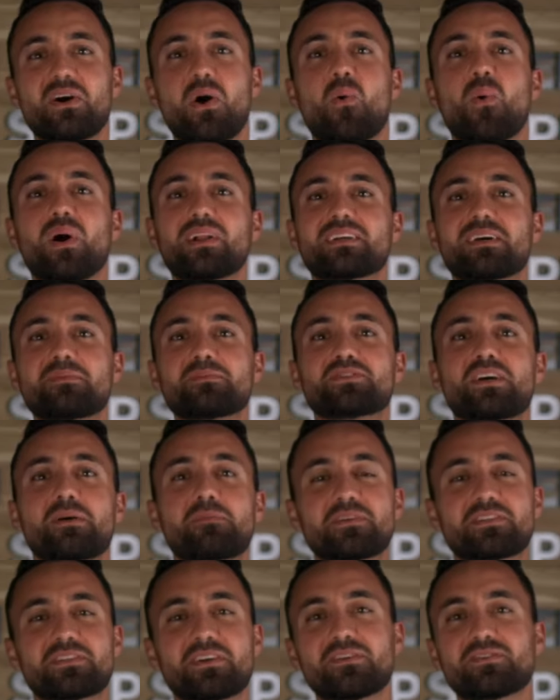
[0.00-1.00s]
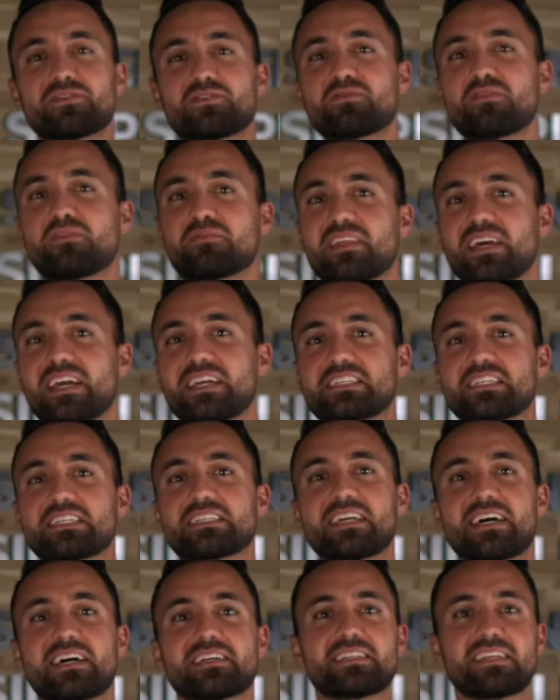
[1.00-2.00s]
Welcome to episode 2 of the
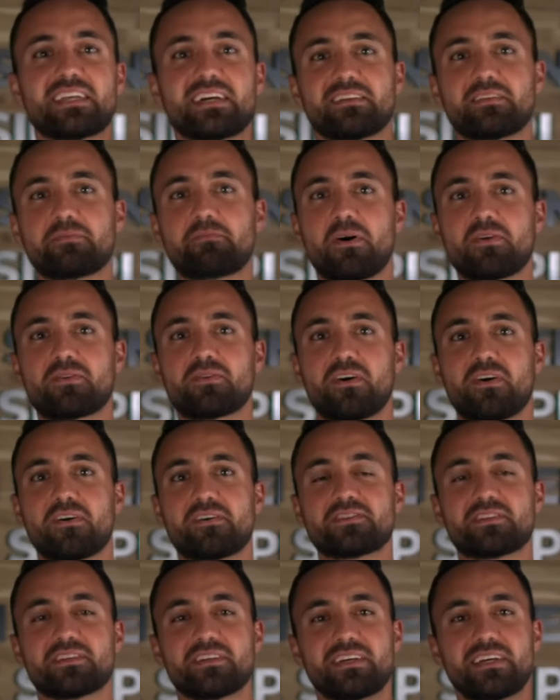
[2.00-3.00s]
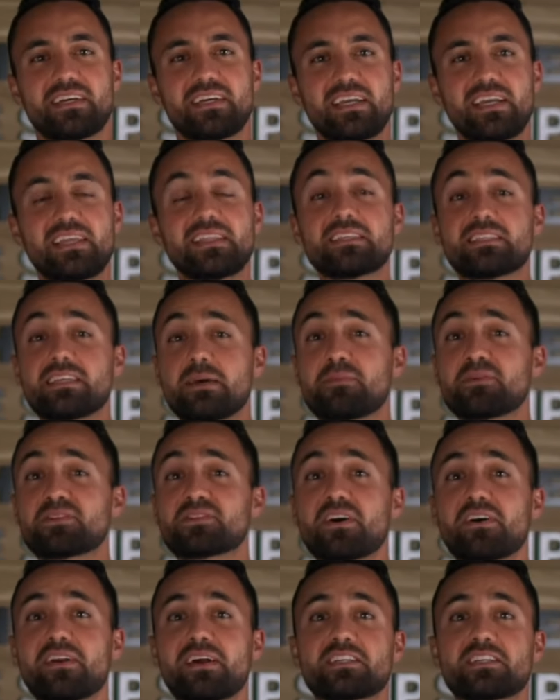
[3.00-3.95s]
Exercising Health podcast. In this episode, I